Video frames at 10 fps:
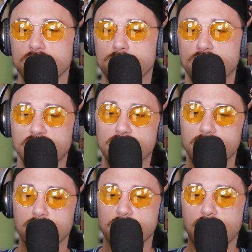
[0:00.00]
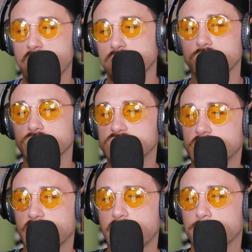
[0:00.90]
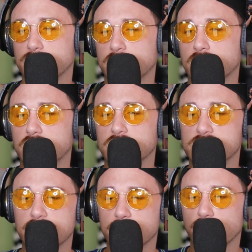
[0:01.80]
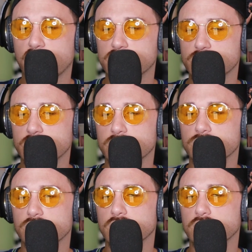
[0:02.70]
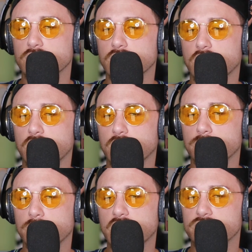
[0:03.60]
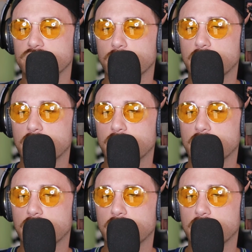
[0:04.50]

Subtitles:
but I don't know what's going to happen there because I didn't watch any of the info